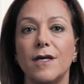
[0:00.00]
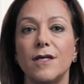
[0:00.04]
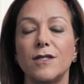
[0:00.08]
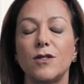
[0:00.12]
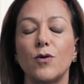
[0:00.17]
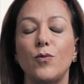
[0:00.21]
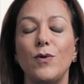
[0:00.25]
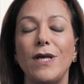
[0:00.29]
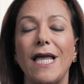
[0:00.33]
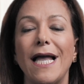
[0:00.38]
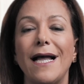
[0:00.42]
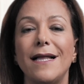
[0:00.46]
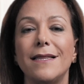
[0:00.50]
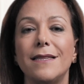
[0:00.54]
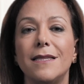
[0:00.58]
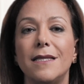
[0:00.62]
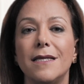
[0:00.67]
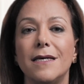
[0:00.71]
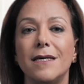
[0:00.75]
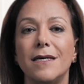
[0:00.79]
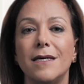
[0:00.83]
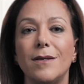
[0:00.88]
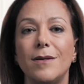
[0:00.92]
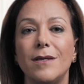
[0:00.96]
So we had
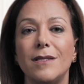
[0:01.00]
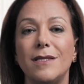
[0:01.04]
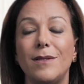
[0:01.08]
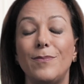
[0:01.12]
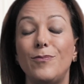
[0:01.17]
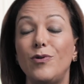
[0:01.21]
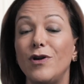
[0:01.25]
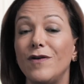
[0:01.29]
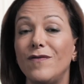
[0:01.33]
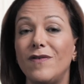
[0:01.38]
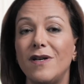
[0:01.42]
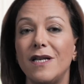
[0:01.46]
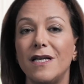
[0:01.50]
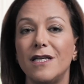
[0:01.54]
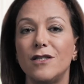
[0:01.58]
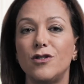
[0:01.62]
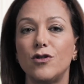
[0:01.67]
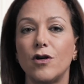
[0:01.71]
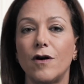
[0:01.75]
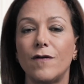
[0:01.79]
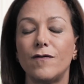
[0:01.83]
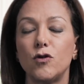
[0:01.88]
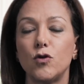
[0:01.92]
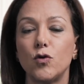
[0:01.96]
the privilege
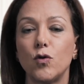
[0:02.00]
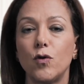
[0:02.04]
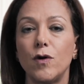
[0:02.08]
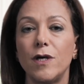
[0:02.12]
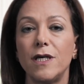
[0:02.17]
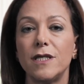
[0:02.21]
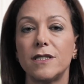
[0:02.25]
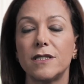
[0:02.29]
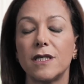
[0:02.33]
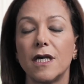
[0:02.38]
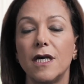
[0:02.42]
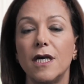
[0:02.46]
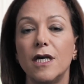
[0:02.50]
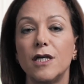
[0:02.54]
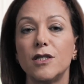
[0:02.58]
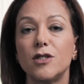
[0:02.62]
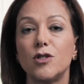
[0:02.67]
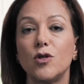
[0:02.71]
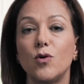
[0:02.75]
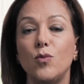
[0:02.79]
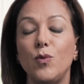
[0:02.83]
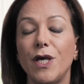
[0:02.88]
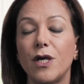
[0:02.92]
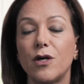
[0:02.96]
of choice,
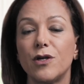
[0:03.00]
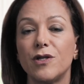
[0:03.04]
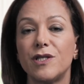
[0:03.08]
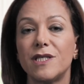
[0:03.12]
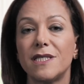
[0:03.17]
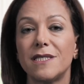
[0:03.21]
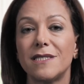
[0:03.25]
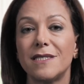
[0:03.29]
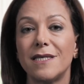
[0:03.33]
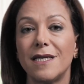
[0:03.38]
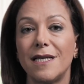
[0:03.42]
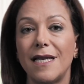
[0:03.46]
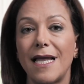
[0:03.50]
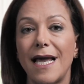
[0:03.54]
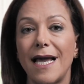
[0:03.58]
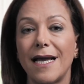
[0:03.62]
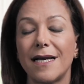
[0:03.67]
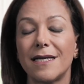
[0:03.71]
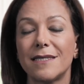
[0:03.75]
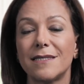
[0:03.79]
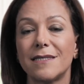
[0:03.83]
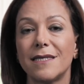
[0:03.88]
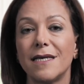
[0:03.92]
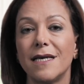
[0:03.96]
so we could
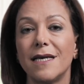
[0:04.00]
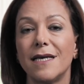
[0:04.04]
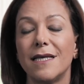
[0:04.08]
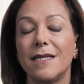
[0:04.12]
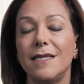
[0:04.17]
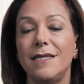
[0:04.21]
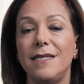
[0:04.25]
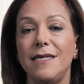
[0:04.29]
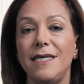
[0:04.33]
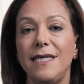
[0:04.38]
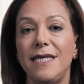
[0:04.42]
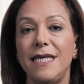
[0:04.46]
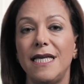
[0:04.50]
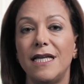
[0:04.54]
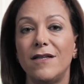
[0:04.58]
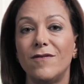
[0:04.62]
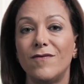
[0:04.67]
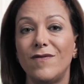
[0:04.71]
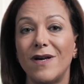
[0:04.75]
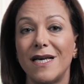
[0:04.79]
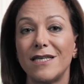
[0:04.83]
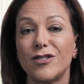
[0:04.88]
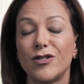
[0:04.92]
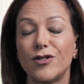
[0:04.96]
select the
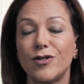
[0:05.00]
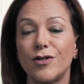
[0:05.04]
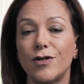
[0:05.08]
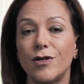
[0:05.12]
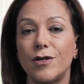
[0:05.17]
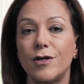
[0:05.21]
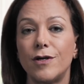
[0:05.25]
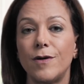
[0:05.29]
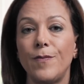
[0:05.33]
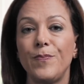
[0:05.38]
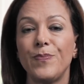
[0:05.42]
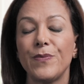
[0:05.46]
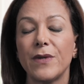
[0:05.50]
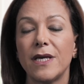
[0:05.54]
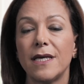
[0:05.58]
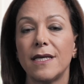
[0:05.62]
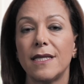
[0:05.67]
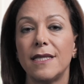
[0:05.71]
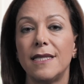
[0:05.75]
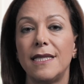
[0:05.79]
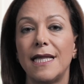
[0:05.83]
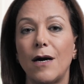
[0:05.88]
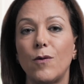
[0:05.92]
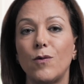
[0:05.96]
investor
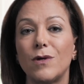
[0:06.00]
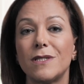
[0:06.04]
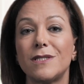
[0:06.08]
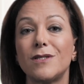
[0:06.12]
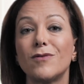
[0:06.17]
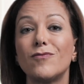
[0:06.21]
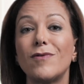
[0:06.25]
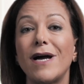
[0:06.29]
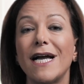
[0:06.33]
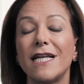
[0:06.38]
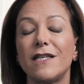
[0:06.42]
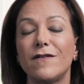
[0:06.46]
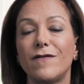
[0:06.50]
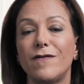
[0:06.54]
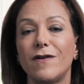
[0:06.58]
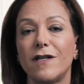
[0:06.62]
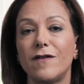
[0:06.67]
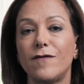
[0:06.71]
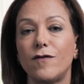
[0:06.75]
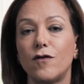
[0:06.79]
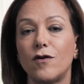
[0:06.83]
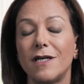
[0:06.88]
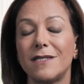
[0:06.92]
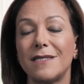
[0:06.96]
that was the right
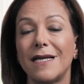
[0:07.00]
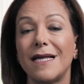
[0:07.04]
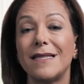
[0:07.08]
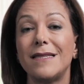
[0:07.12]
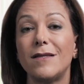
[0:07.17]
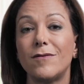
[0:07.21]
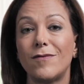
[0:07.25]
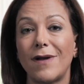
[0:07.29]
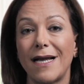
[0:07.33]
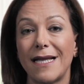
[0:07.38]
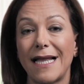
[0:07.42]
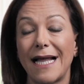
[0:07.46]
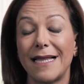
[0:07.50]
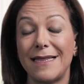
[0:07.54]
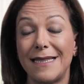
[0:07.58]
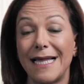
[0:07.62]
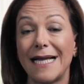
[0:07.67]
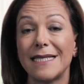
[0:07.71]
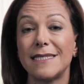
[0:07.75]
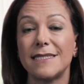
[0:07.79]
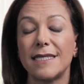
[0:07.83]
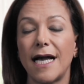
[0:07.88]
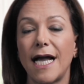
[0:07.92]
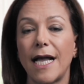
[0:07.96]
fit for us at
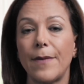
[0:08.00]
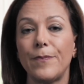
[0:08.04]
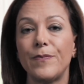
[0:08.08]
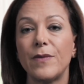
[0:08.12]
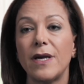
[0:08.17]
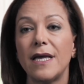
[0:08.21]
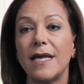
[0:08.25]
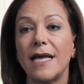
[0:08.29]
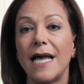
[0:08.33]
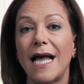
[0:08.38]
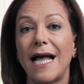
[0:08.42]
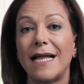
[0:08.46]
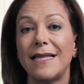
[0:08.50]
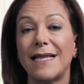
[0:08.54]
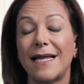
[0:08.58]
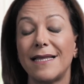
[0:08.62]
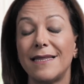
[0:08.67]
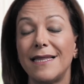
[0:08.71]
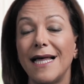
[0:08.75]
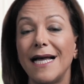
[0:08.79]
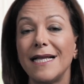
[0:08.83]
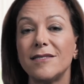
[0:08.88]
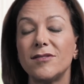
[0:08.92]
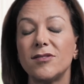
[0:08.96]
that time. And
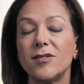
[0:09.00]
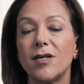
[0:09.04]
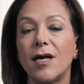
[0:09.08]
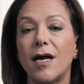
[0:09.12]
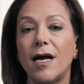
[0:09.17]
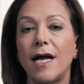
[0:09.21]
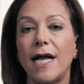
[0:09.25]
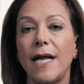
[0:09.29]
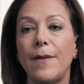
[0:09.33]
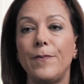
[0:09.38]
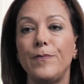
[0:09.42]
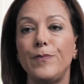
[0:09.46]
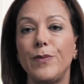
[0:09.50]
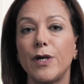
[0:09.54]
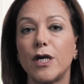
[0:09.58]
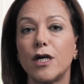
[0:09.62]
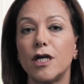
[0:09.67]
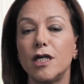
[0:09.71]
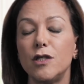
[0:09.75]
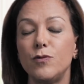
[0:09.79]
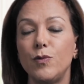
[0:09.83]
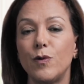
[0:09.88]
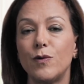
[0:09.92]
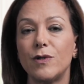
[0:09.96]
at that time,
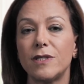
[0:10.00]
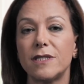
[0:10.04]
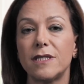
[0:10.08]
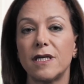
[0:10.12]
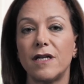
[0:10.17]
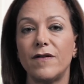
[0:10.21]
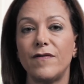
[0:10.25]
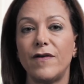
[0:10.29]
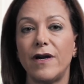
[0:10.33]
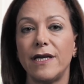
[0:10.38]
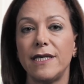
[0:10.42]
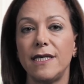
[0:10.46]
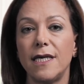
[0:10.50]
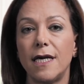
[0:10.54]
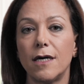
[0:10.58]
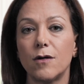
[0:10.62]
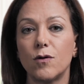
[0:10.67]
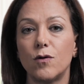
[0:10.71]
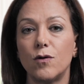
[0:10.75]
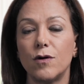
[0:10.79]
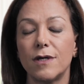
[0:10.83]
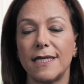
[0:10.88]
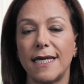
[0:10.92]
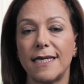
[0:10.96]
because we were still a very young
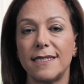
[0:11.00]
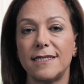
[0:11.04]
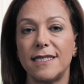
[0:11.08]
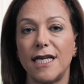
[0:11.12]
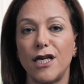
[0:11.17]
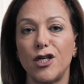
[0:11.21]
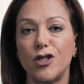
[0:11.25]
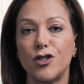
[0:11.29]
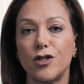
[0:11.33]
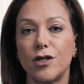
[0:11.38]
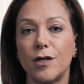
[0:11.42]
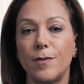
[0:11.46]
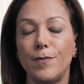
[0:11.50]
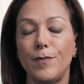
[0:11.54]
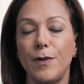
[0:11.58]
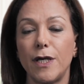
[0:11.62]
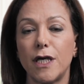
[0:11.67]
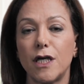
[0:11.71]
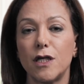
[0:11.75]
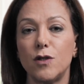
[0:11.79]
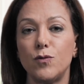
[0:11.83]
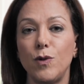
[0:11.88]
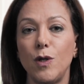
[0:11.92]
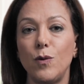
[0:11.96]
organization,
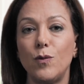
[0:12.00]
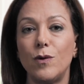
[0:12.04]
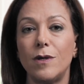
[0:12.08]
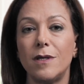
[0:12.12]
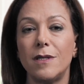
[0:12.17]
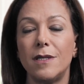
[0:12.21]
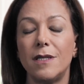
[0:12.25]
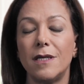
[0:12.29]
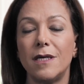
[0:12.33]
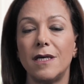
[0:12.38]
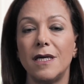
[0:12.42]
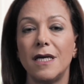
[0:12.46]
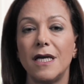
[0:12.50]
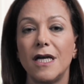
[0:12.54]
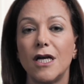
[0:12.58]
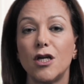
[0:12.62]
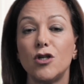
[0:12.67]
because we were the